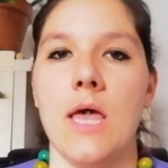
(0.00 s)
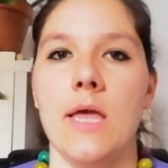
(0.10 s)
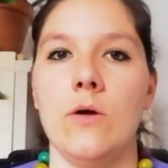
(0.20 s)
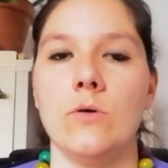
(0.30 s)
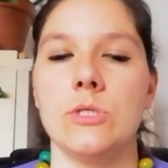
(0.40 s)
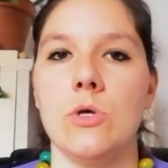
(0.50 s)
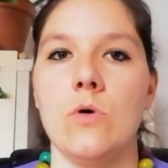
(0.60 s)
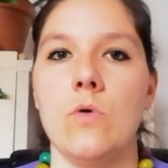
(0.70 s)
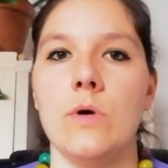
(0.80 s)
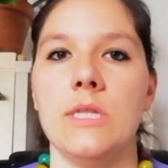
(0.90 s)
And
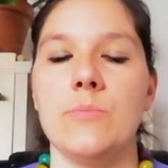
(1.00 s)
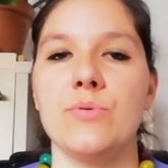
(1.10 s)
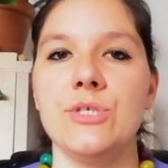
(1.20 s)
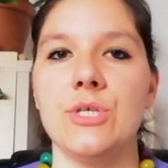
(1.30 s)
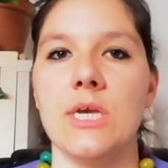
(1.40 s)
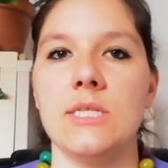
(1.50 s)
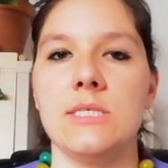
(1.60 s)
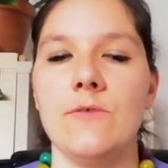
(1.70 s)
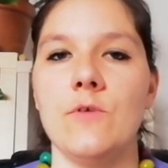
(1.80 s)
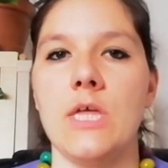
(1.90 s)
also it appreciates
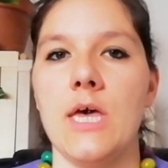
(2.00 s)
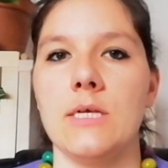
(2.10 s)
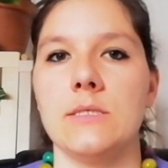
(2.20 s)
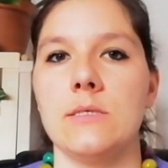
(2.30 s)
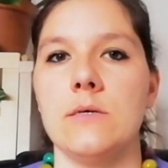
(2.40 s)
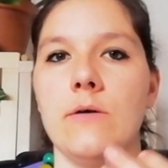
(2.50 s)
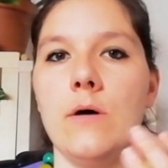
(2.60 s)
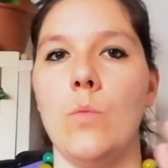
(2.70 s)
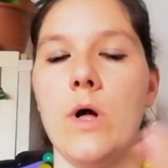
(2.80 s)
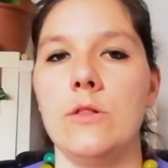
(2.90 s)
if it has
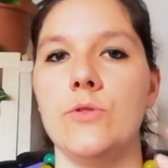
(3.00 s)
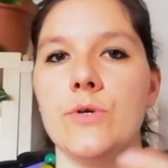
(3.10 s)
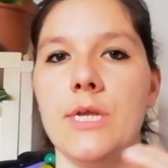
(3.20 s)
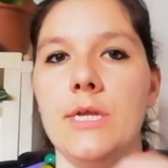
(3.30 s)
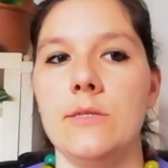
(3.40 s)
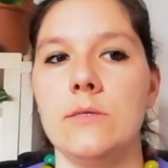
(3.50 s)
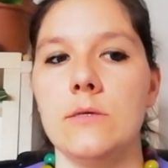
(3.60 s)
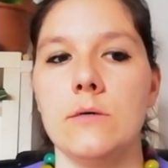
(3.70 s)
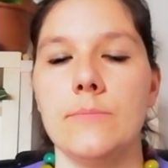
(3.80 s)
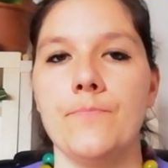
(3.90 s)
a well-drained
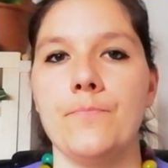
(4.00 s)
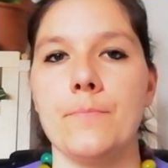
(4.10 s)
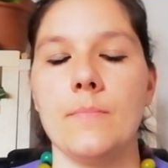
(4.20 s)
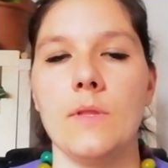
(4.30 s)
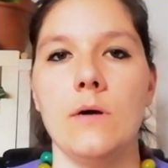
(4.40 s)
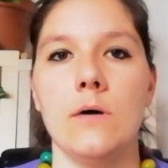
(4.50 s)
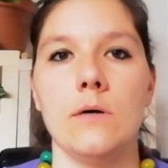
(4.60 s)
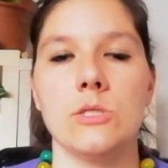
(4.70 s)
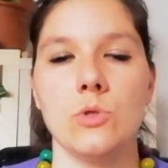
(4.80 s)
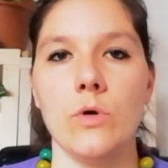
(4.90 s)

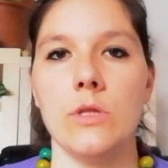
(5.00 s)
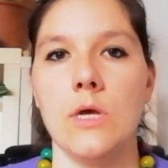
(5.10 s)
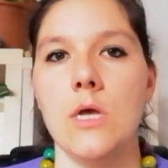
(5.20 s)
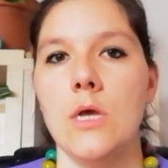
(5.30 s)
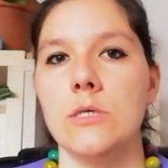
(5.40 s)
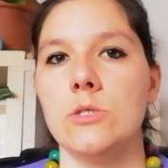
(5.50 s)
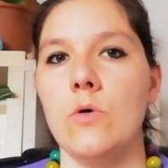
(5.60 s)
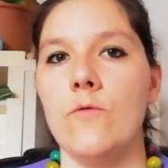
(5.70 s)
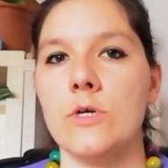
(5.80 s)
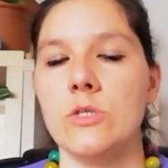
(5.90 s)
soil.
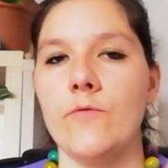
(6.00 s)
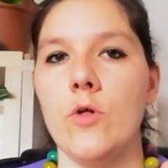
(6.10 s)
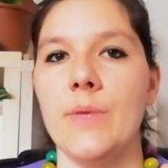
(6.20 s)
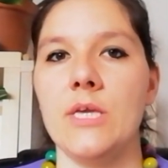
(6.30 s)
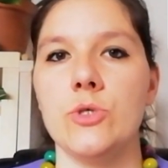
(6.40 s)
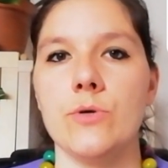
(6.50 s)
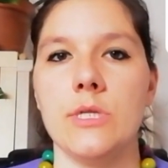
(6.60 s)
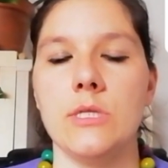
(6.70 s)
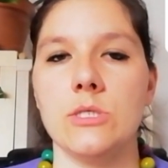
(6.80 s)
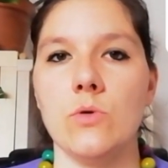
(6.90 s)
So first of all, make sure
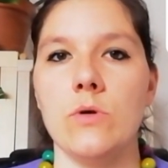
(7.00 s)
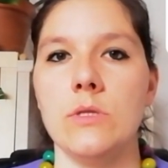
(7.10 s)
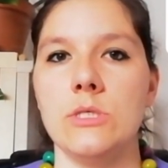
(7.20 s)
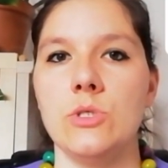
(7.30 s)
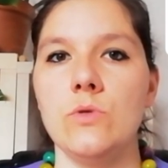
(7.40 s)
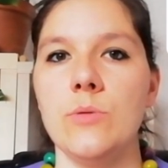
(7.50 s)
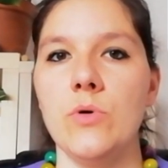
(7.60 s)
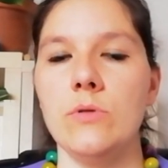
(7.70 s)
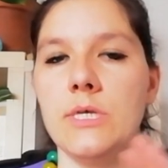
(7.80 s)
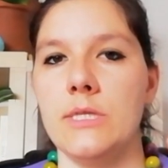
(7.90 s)
that the soil is
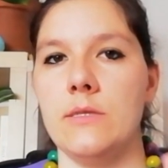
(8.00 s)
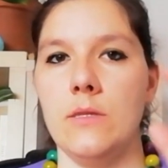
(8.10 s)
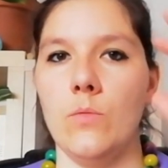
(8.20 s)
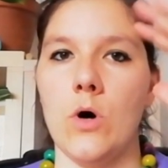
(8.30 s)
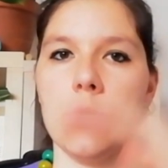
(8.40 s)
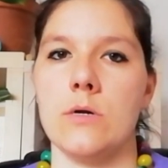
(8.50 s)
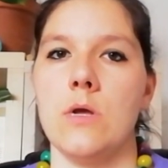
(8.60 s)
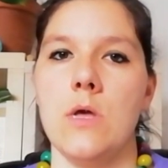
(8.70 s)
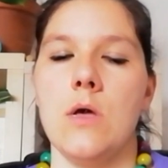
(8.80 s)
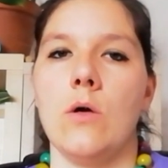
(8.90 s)
suitable, that the water
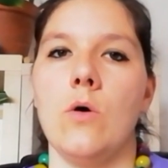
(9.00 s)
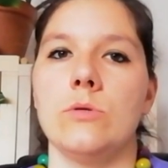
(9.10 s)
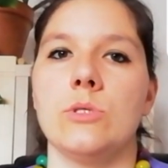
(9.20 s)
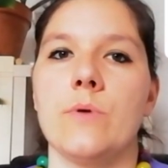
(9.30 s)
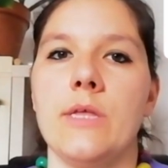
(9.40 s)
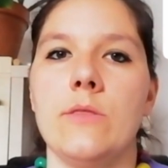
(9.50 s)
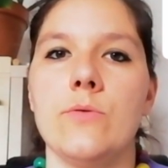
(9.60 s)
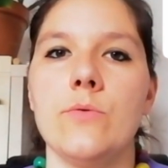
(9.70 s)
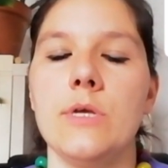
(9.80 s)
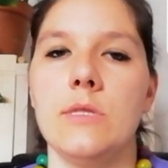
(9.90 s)
goes right
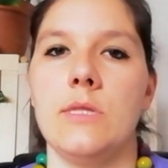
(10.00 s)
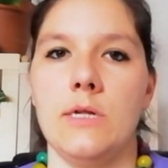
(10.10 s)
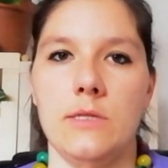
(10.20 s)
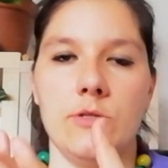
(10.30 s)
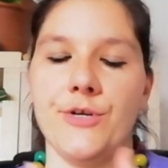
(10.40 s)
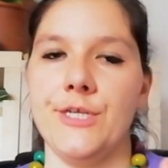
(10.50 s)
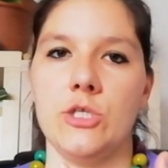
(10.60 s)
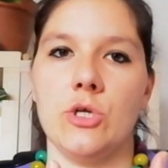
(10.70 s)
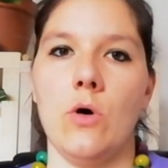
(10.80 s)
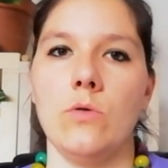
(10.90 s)
through it, that the
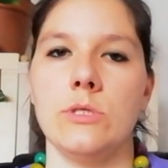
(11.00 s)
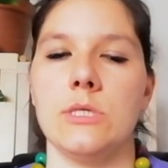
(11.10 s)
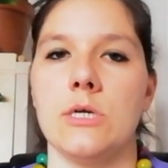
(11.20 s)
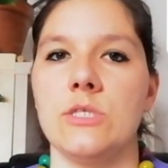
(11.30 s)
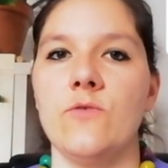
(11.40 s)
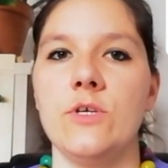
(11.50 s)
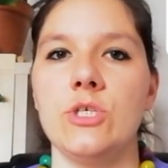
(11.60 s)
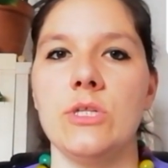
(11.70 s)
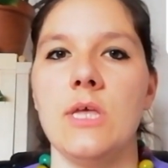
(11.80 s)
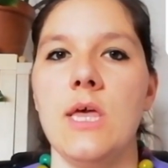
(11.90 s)
drainage holes are
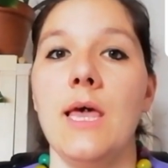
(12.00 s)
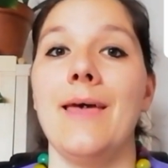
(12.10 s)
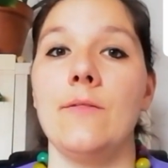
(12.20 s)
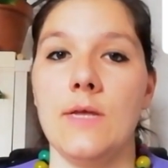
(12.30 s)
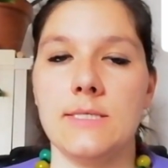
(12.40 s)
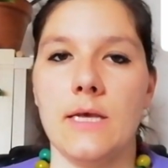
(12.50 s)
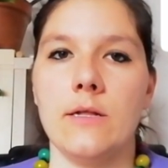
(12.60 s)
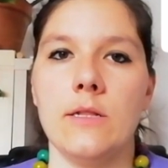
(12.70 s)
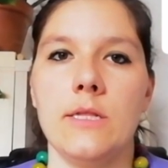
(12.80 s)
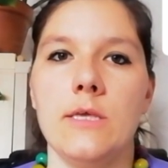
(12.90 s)
sufficient. And then
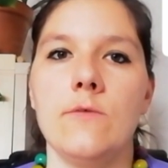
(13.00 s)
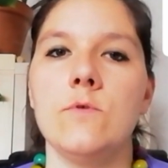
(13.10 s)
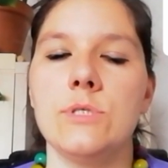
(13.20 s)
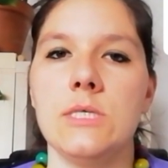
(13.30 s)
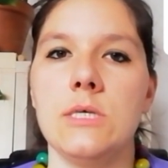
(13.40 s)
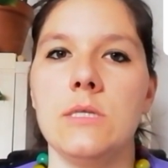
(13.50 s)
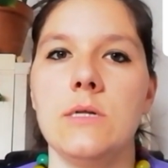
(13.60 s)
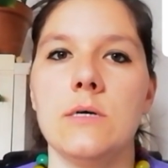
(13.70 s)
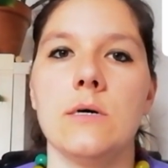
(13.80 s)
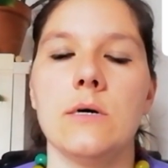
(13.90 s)
secondly, if you see
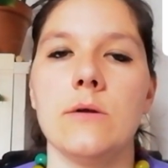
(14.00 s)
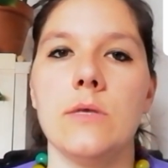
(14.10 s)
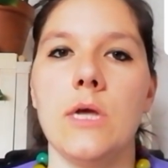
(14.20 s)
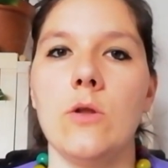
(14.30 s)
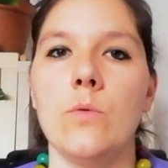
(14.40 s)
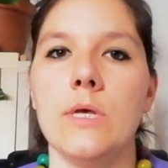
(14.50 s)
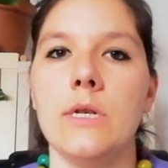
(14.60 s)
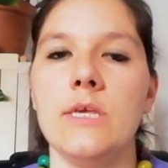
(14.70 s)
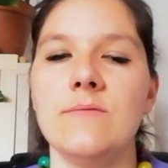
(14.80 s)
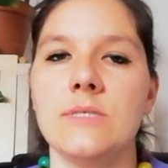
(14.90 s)
the yellowing
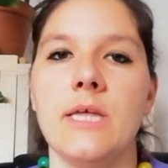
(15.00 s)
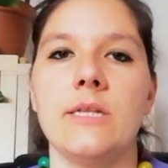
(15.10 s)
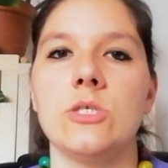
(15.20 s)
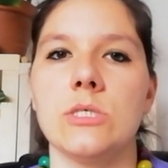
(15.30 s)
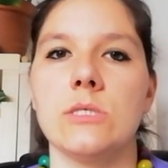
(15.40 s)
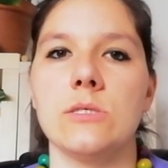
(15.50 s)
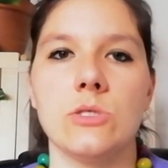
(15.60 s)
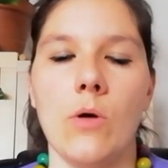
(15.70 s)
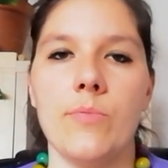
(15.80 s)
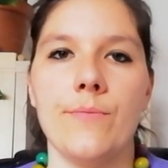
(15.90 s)
leaves, then just
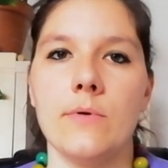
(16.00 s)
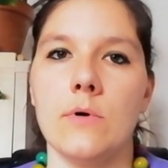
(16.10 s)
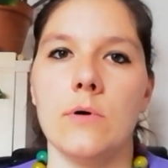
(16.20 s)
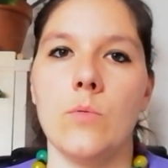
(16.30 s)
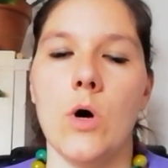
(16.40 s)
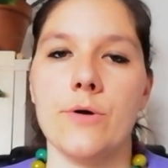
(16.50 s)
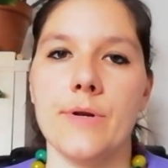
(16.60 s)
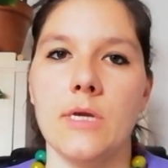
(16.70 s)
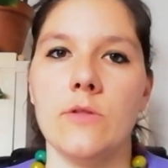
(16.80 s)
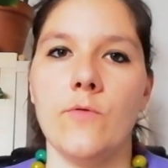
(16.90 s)
stop
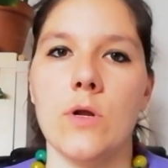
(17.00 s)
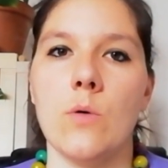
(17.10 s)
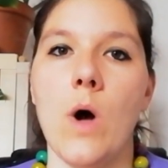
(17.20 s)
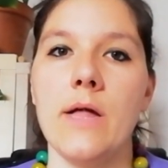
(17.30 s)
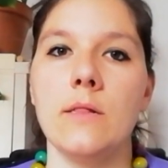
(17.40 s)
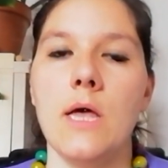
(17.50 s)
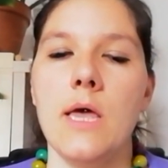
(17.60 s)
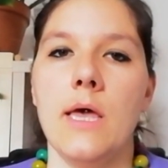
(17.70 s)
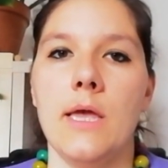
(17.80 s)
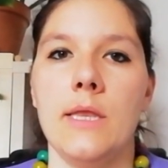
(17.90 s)
watering it for a while
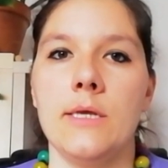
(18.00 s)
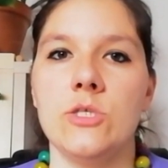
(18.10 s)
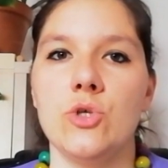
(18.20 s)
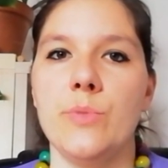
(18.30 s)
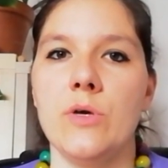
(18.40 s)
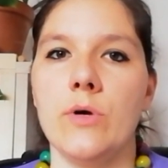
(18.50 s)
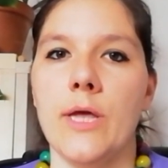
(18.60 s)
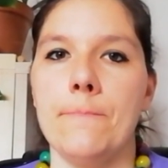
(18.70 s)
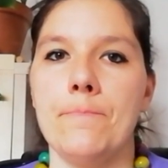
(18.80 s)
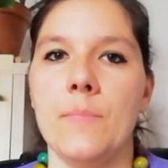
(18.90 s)
and it should be okay.